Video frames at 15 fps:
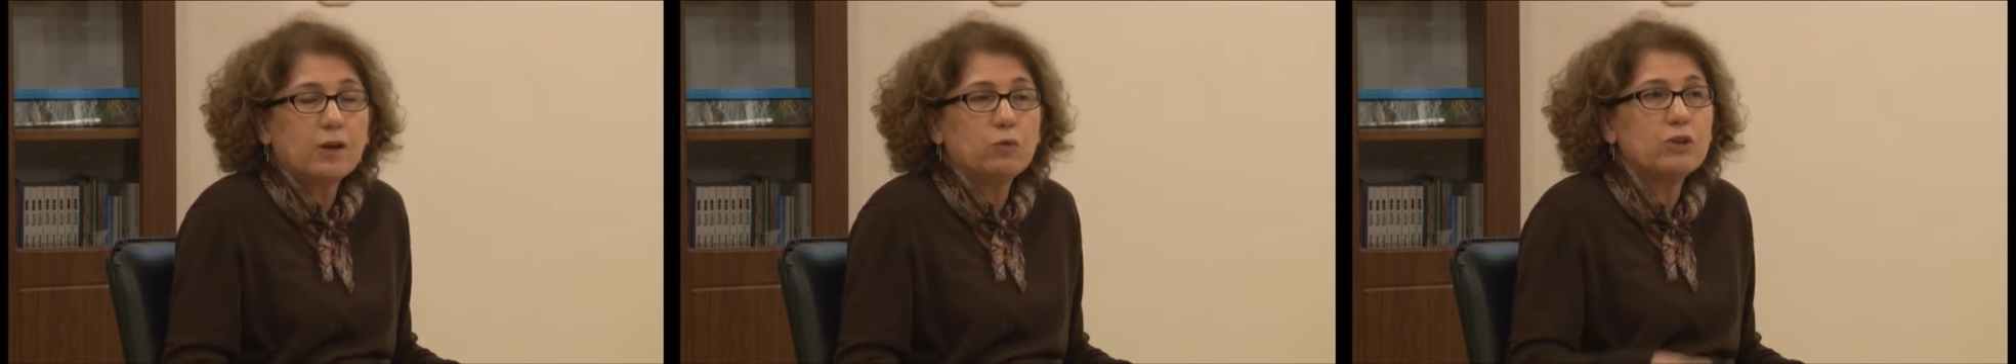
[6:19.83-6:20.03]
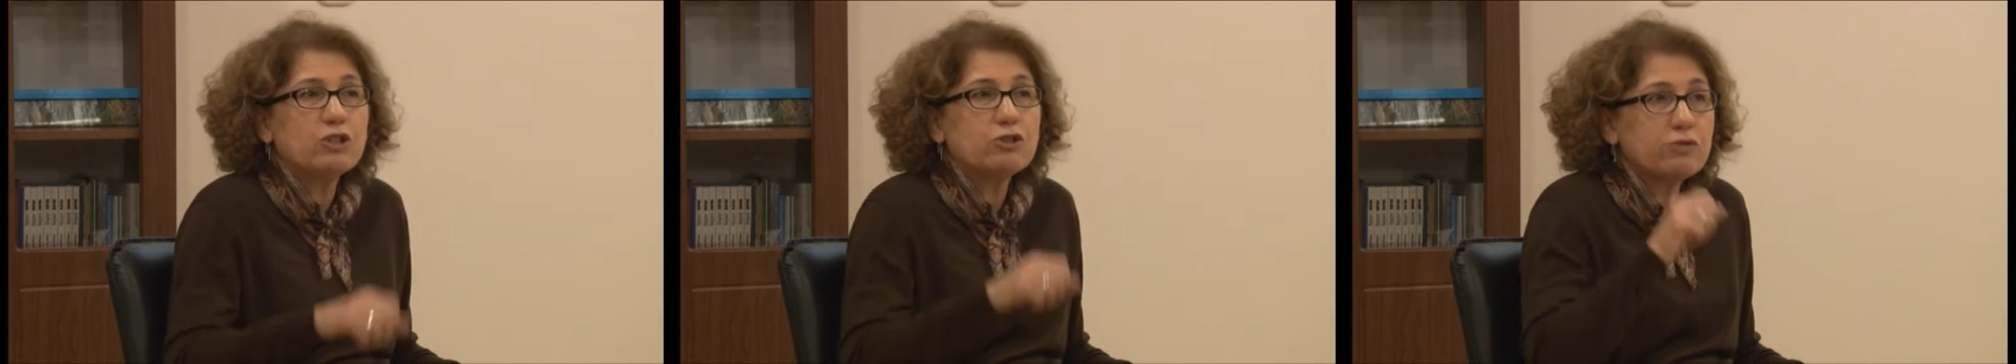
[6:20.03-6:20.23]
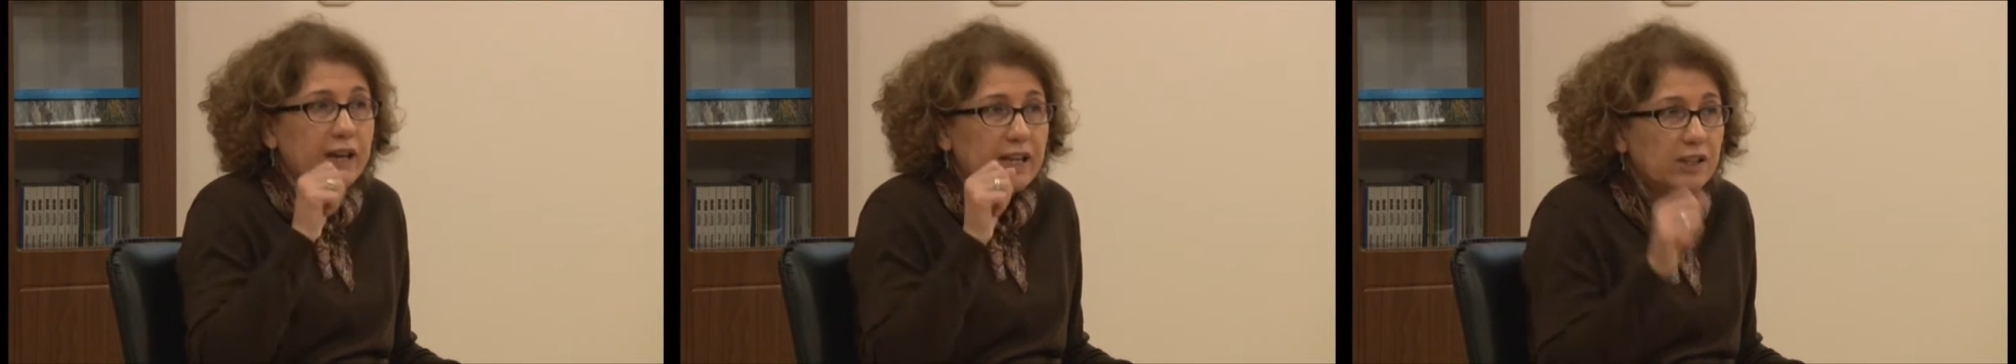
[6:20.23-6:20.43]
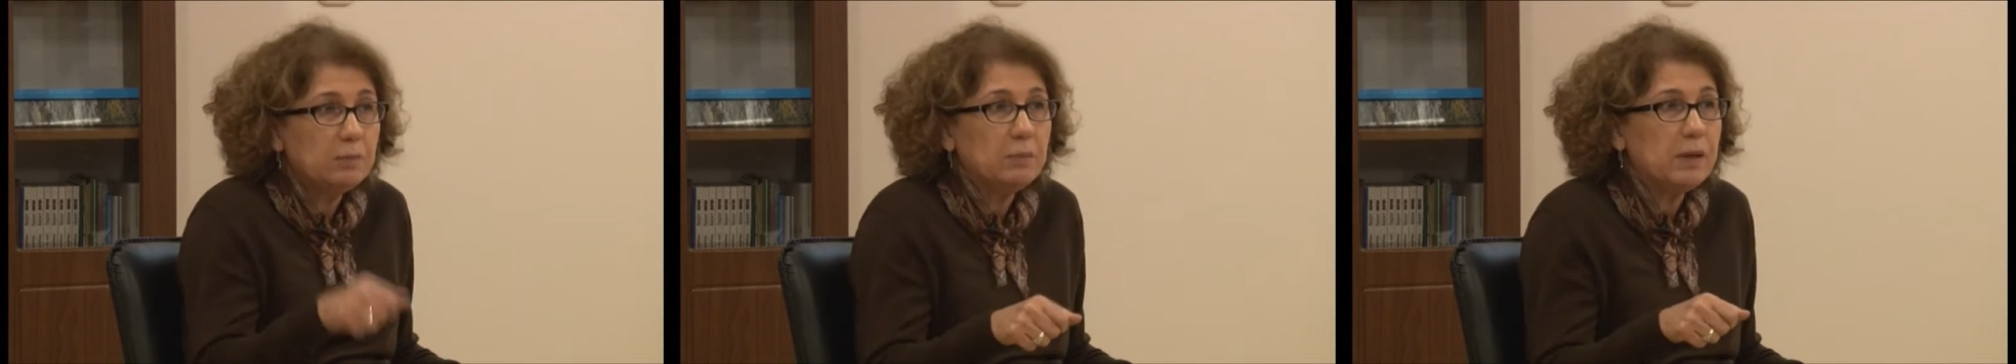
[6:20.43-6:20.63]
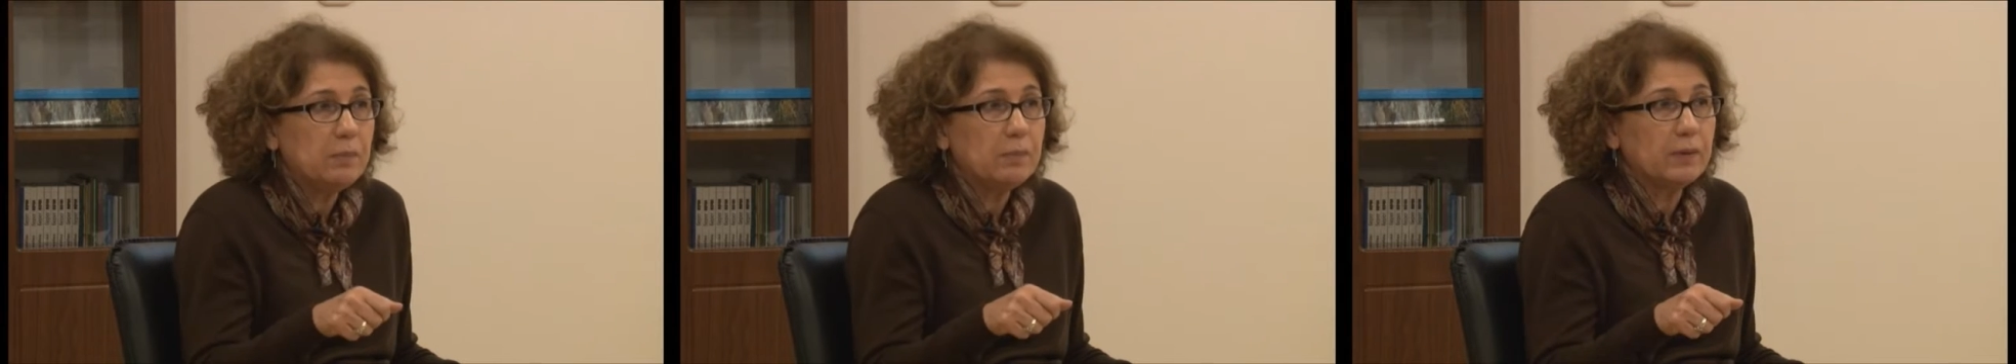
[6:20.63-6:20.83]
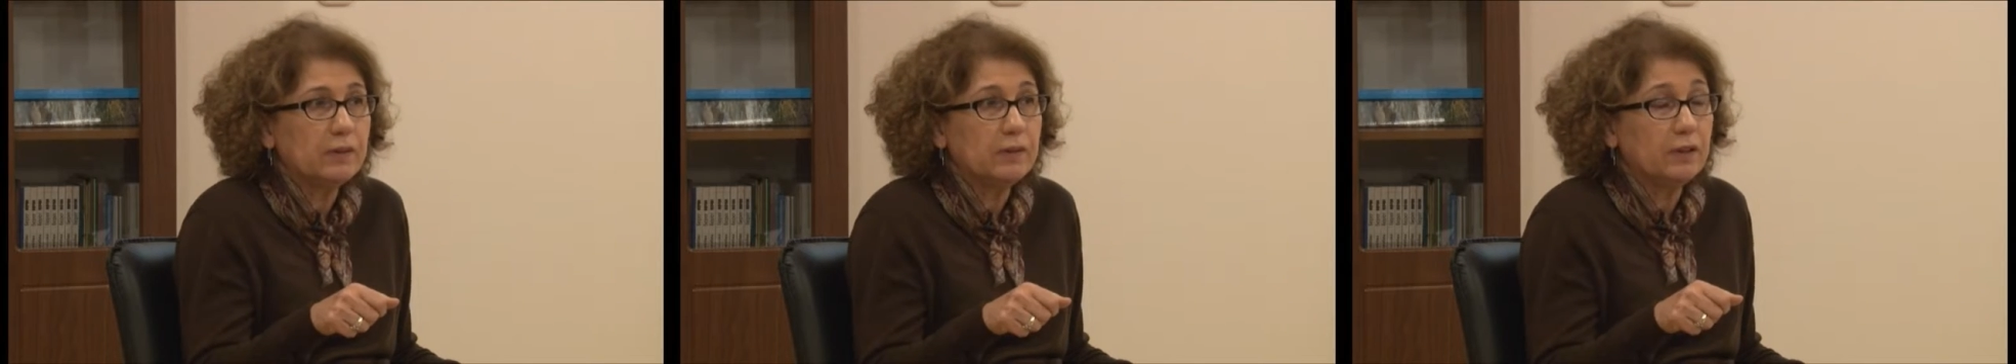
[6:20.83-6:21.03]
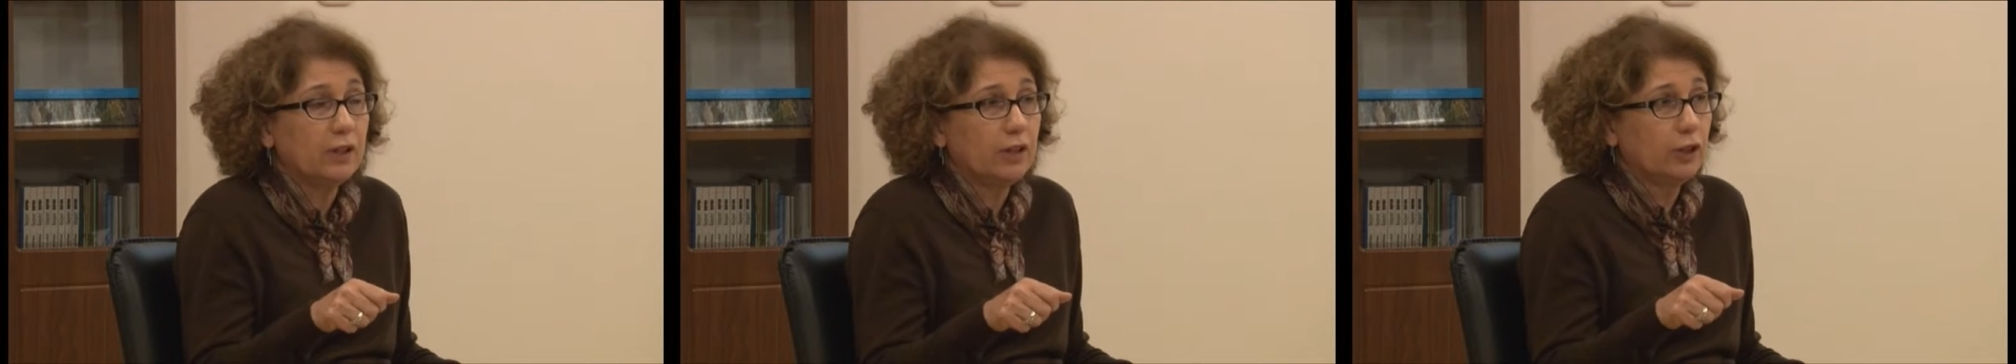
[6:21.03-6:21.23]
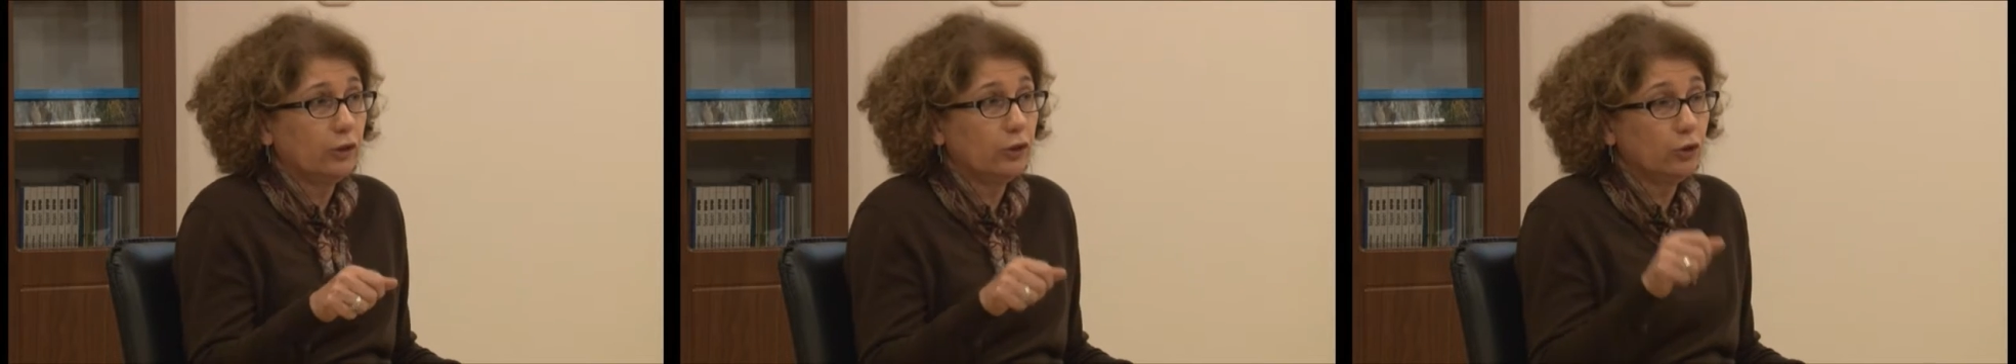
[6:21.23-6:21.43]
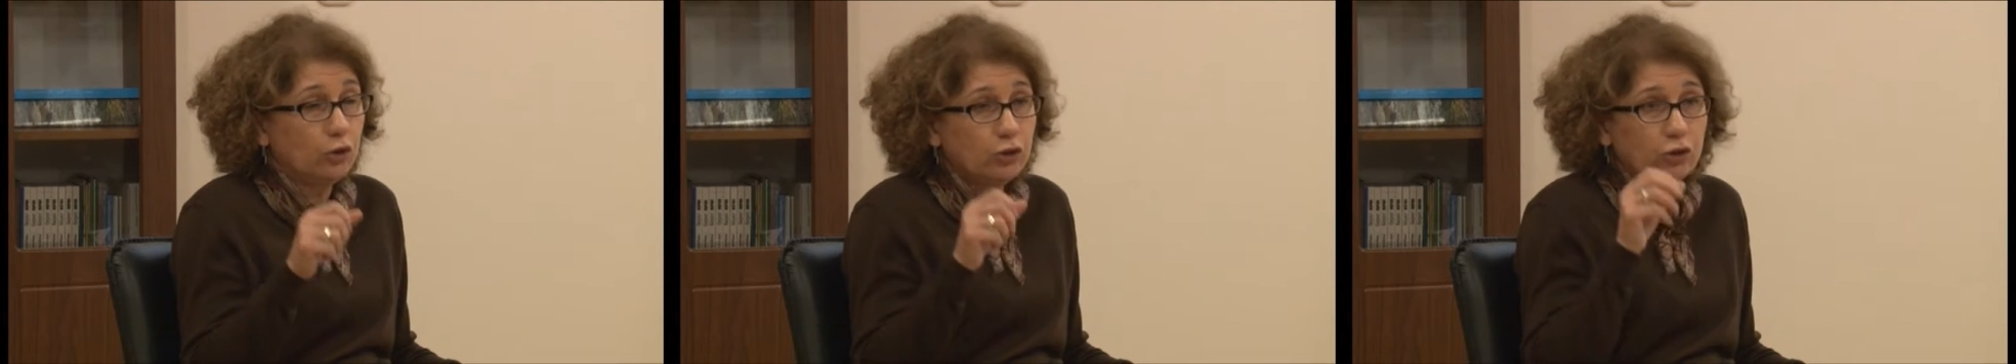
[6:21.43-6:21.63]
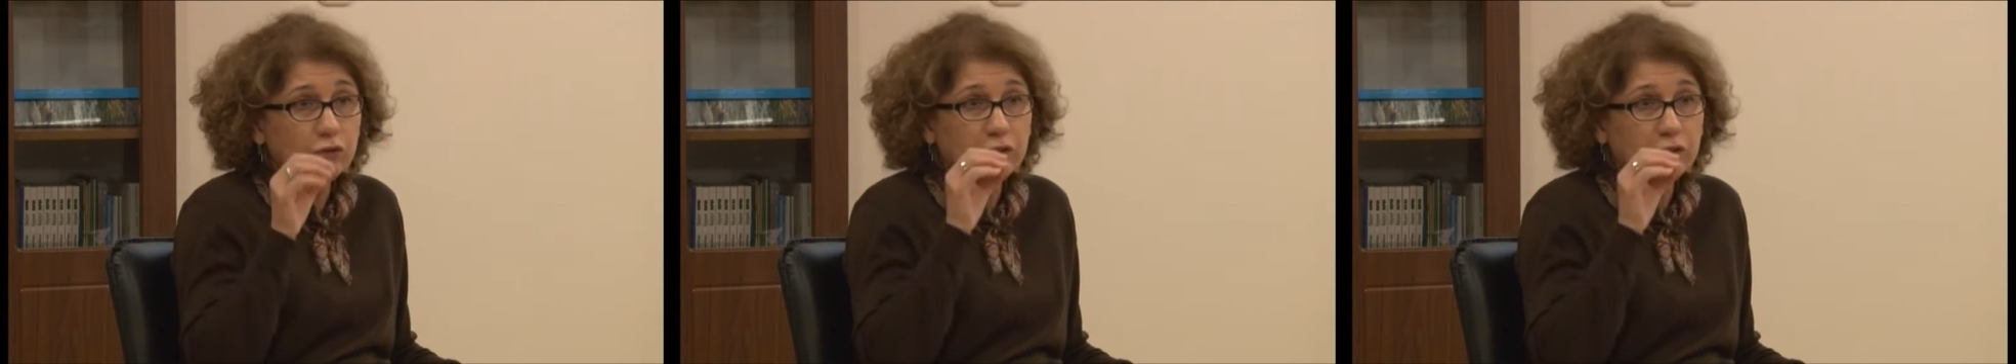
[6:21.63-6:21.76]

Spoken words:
We trained people, not